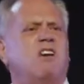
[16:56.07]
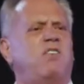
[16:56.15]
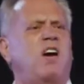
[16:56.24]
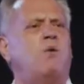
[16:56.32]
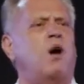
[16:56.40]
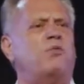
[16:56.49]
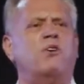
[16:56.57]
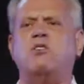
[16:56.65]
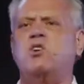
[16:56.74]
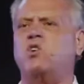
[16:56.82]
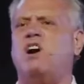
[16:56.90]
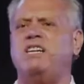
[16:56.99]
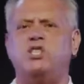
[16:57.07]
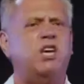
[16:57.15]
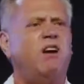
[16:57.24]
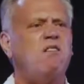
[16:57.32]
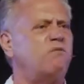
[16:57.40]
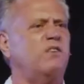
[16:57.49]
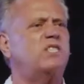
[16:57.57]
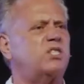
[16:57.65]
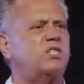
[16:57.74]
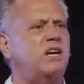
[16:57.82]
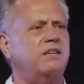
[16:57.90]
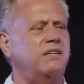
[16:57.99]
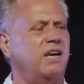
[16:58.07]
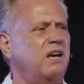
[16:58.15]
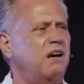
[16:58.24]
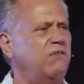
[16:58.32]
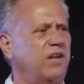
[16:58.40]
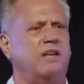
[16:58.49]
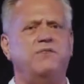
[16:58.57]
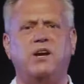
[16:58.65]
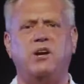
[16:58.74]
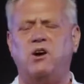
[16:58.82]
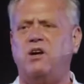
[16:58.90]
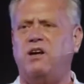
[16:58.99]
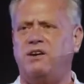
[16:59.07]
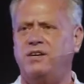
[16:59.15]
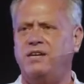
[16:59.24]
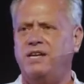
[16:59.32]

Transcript: thou art the Christ, thou art the Son of the living God.